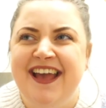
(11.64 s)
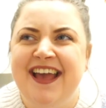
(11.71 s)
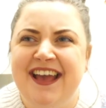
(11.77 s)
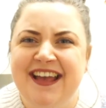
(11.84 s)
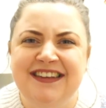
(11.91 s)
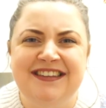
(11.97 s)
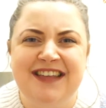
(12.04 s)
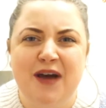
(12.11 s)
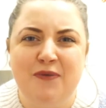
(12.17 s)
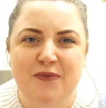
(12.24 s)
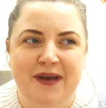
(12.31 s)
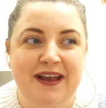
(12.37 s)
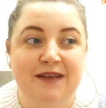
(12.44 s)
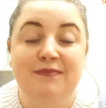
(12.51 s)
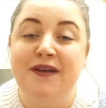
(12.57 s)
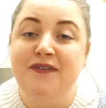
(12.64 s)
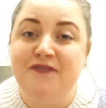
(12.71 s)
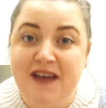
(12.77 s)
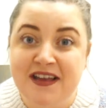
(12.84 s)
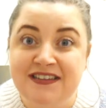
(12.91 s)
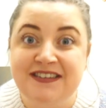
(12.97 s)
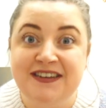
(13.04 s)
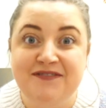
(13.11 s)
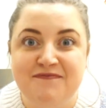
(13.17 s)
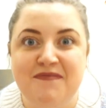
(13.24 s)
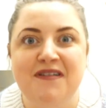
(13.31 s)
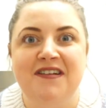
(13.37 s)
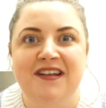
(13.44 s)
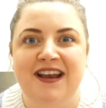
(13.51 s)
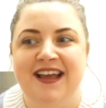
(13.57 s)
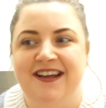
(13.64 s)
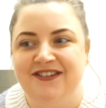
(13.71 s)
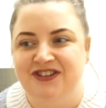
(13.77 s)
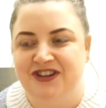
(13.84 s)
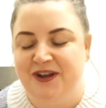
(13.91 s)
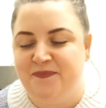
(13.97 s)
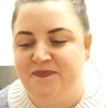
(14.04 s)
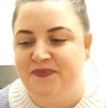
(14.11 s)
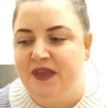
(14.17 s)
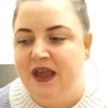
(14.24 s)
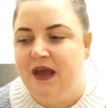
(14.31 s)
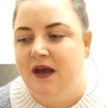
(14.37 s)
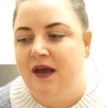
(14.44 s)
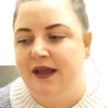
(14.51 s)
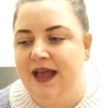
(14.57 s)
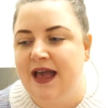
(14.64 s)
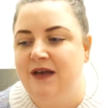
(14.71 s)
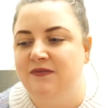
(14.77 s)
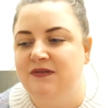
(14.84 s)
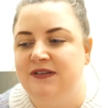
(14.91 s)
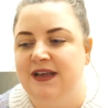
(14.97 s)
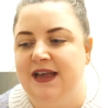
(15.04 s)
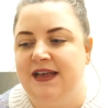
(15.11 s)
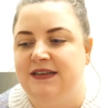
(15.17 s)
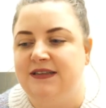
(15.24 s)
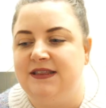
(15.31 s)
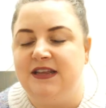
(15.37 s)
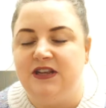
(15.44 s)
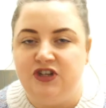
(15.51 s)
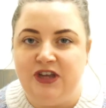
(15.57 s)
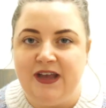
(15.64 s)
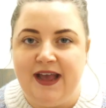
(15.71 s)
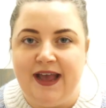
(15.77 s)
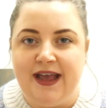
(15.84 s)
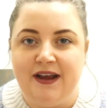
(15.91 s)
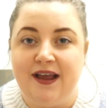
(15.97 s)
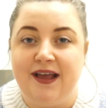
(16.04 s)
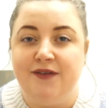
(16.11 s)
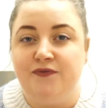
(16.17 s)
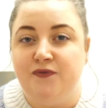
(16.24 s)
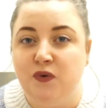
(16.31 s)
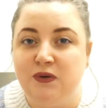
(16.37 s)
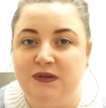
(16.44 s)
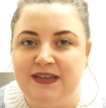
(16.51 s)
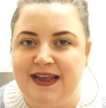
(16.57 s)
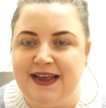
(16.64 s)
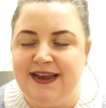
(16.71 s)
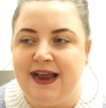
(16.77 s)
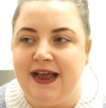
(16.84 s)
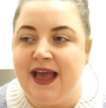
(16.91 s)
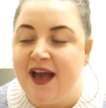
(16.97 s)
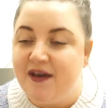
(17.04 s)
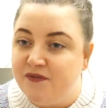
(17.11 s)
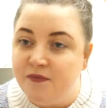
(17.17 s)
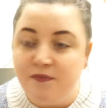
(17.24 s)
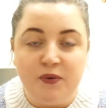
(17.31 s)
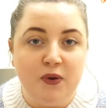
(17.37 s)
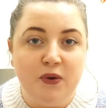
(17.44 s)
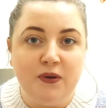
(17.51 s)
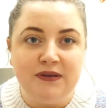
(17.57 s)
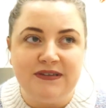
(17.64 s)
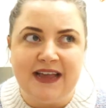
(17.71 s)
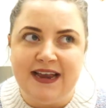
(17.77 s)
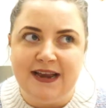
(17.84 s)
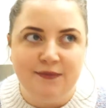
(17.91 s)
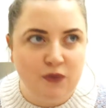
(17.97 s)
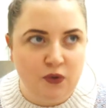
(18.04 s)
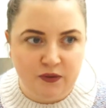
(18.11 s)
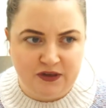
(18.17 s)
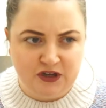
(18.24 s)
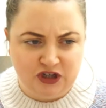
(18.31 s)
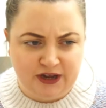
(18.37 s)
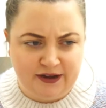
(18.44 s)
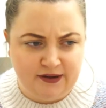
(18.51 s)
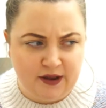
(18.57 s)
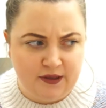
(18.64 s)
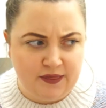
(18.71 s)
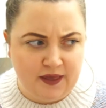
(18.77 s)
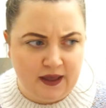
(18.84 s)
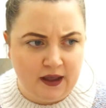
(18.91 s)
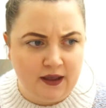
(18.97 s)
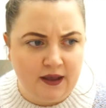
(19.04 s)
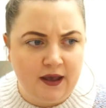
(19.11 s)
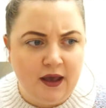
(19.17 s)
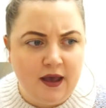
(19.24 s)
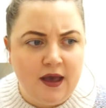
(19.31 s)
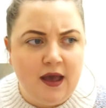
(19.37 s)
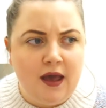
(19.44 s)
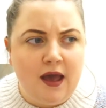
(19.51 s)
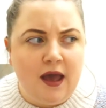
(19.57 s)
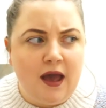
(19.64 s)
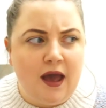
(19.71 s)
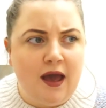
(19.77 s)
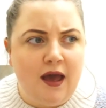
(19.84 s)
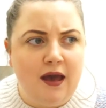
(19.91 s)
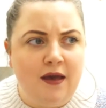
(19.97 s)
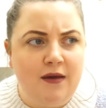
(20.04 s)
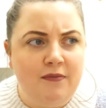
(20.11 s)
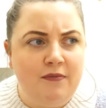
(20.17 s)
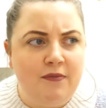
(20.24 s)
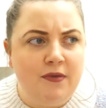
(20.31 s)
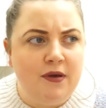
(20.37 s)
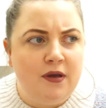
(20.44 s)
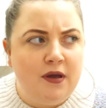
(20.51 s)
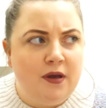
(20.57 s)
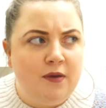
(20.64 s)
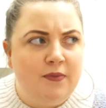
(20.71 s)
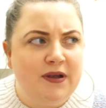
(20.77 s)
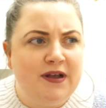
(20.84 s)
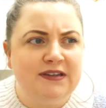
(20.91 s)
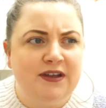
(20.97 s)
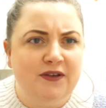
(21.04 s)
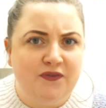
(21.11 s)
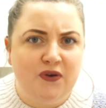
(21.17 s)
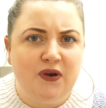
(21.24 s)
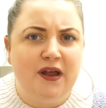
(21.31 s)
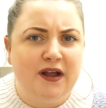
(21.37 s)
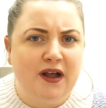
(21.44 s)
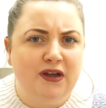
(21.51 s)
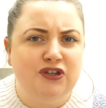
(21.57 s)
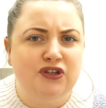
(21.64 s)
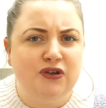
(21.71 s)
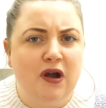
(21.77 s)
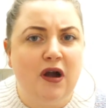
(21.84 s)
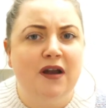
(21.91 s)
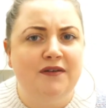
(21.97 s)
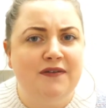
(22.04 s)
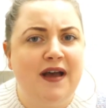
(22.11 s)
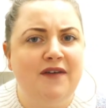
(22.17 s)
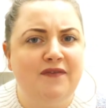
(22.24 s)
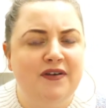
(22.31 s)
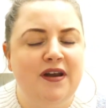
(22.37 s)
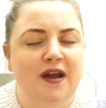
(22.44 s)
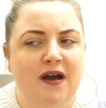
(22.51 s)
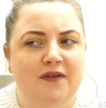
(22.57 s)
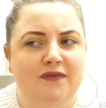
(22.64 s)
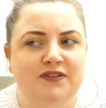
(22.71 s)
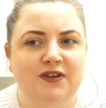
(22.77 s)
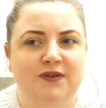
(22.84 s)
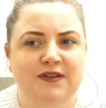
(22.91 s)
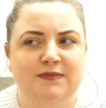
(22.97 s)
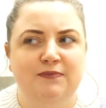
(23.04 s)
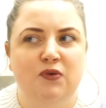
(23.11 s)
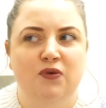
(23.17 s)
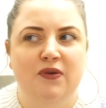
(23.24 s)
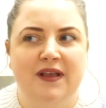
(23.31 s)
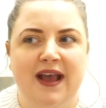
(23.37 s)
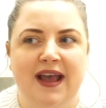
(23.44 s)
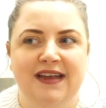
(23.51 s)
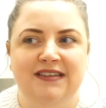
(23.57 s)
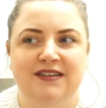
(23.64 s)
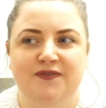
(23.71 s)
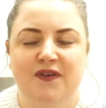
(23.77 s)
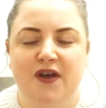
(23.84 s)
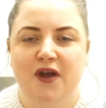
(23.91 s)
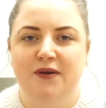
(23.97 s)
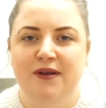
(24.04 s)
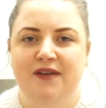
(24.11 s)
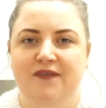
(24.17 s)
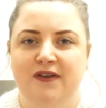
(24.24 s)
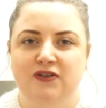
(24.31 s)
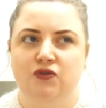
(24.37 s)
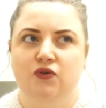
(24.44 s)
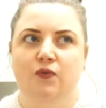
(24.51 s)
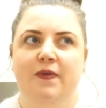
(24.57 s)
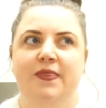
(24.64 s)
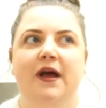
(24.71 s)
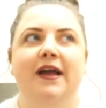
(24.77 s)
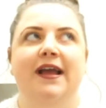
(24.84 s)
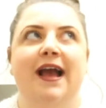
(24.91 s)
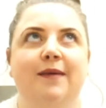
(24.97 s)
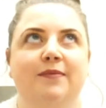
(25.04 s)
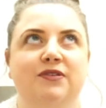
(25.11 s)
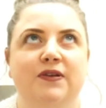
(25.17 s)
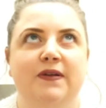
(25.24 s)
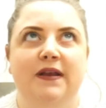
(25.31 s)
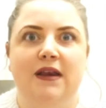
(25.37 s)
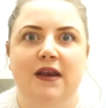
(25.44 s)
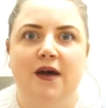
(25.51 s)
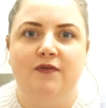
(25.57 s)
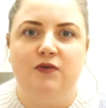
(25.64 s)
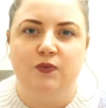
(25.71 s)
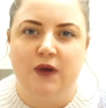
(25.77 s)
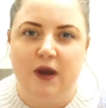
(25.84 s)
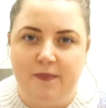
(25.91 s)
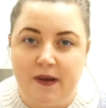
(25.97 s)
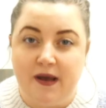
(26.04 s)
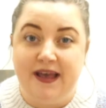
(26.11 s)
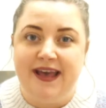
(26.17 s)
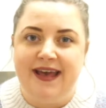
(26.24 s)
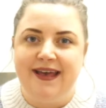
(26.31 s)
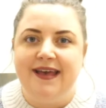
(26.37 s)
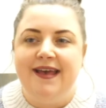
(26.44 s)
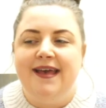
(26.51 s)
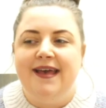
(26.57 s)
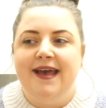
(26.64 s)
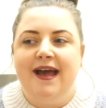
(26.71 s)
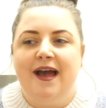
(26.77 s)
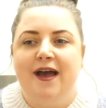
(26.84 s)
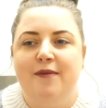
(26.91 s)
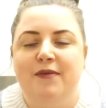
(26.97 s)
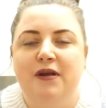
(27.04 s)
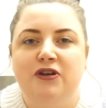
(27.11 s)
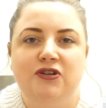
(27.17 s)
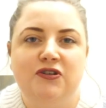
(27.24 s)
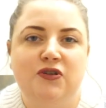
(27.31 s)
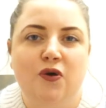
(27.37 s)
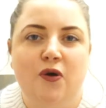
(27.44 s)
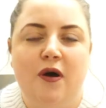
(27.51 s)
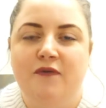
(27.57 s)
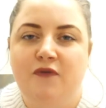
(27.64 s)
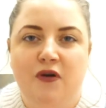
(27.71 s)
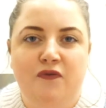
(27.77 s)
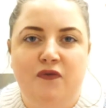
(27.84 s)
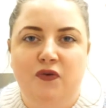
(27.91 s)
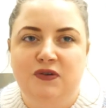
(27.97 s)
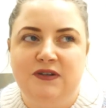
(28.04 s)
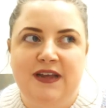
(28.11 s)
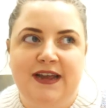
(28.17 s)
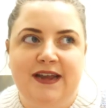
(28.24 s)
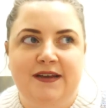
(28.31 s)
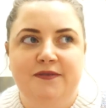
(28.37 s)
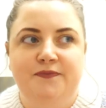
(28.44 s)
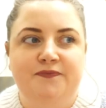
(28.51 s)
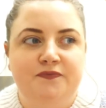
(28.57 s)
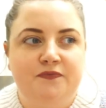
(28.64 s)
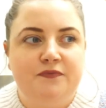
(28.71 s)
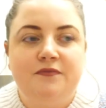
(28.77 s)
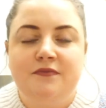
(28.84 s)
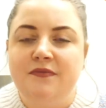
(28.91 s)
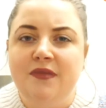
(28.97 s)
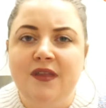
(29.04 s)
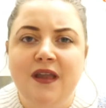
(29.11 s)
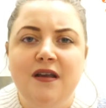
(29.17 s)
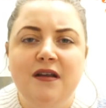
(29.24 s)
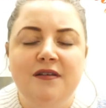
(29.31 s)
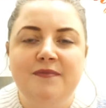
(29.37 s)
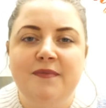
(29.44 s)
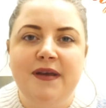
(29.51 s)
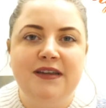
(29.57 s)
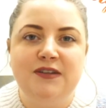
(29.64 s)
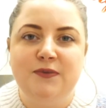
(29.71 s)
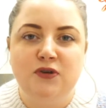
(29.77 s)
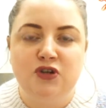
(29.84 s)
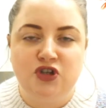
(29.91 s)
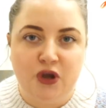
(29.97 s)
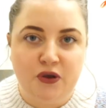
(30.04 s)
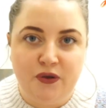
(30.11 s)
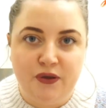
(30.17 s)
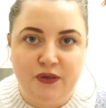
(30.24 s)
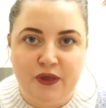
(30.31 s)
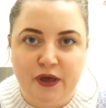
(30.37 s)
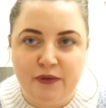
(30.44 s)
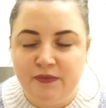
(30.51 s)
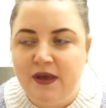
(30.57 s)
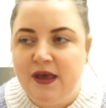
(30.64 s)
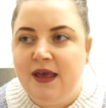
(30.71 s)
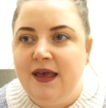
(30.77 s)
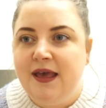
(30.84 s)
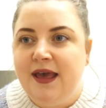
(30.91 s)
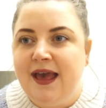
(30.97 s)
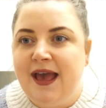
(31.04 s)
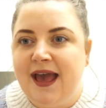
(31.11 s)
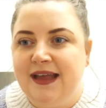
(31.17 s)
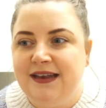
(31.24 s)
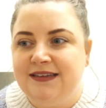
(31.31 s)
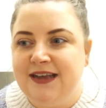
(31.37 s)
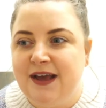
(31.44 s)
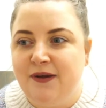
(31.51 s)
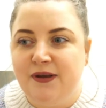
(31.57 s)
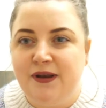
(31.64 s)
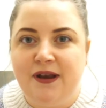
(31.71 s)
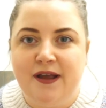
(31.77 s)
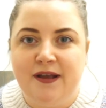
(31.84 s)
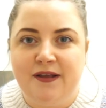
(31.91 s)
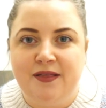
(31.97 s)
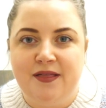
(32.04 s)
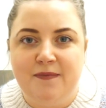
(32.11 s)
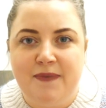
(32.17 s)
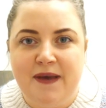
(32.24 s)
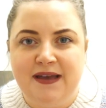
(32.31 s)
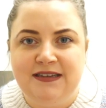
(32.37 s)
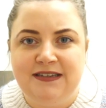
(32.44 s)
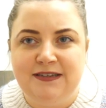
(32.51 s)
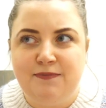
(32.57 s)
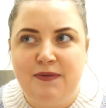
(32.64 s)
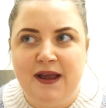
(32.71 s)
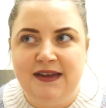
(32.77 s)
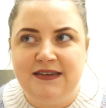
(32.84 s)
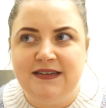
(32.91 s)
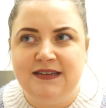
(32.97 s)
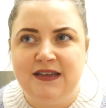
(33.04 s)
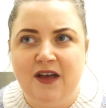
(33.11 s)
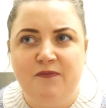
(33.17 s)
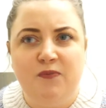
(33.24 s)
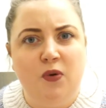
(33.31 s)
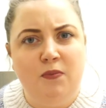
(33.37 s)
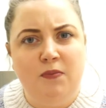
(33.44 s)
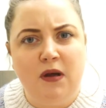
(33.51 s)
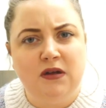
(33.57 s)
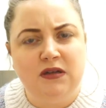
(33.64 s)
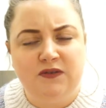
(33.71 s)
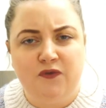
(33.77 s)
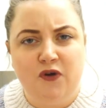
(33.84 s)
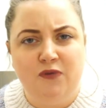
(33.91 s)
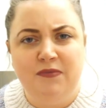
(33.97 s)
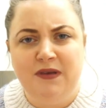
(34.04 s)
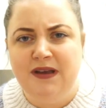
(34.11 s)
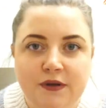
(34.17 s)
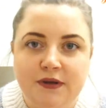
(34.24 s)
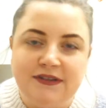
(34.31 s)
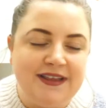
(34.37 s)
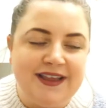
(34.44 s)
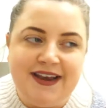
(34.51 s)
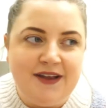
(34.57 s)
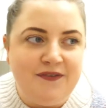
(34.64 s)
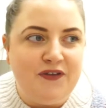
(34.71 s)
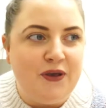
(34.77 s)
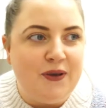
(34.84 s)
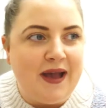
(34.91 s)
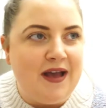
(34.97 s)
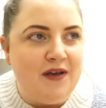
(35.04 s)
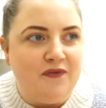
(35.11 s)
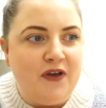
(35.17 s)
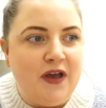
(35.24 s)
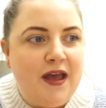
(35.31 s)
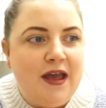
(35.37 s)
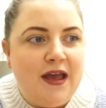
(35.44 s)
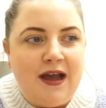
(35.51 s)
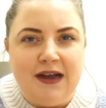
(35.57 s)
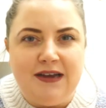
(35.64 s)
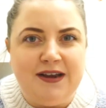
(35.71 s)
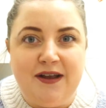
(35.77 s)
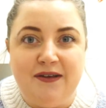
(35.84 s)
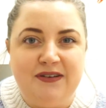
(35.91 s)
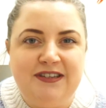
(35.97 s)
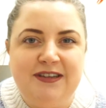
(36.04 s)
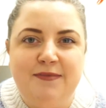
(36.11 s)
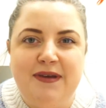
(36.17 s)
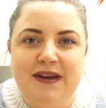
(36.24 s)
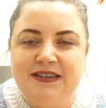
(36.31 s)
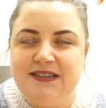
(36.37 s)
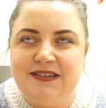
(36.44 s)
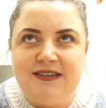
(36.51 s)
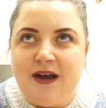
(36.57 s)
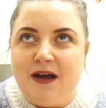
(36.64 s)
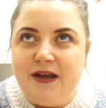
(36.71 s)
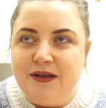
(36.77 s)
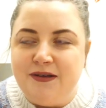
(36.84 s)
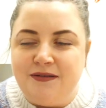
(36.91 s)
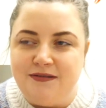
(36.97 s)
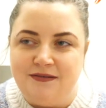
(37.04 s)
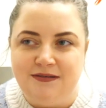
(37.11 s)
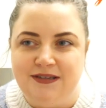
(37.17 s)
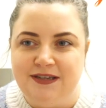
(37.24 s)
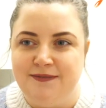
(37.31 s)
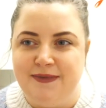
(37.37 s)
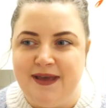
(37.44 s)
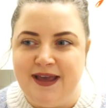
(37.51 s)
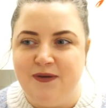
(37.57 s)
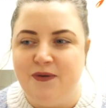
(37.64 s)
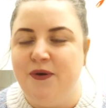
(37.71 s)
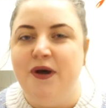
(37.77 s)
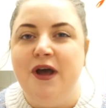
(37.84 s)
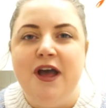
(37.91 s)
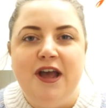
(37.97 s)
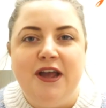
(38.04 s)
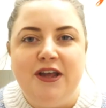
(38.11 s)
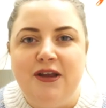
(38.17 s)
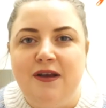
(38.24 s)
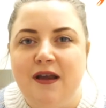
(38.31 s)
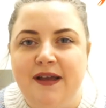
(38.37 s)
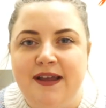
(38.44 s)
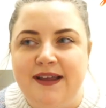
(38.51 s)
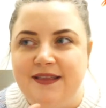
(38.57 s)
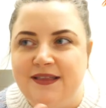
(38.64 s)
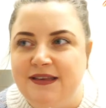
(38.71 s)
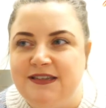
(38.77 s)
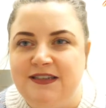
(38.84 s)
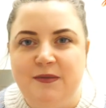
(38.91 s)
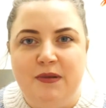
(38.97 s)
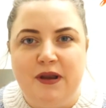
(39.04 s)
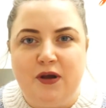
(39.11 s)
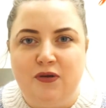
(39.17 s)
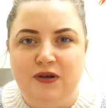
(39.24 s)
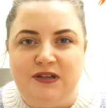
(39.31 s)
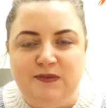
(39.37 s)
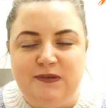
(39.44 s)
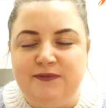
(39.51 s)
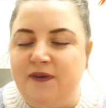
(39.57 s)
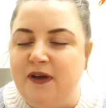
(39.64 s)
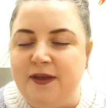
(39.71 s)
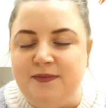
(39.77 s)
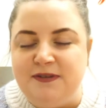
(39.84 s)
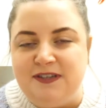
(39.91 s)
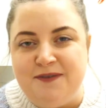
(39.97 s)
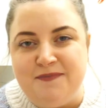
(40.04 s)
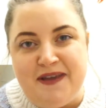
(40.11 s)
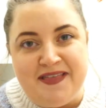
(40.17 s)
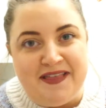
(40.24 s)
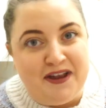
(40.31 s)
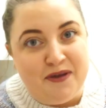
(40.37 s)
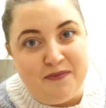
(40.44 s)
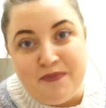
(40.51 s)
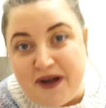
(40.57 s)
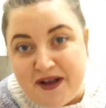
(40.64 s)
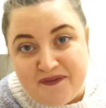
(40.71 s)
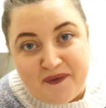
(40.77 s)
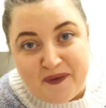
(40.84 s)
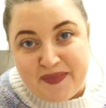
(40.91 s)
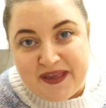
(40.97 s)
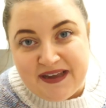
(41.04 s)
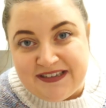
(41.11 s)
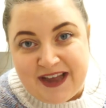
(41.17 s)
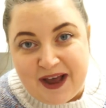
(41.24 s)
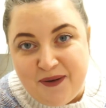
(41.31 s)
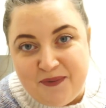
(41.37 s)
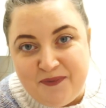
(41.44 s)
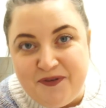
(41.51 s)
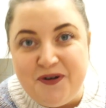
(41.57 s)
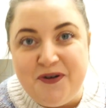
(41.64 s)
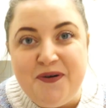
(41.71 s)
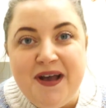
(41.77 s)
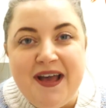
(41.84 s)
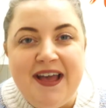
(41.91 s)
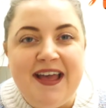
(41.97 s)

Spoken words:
Is that weird? My festive mug collection. I counted this year and I have 14. I haven't bought any more this year, I don't think. Because I feel like I do kind of have enough, so it's more of the case of only if I saw one that I absolutely loved would I buy it. And I just thought, I've got 14. And I may as well show you them and tell you like the best places that I've bought mugs from. So then if you have, I don't know, a similar style to me or you like similar Christmas vibes to me, then you might find this helpful.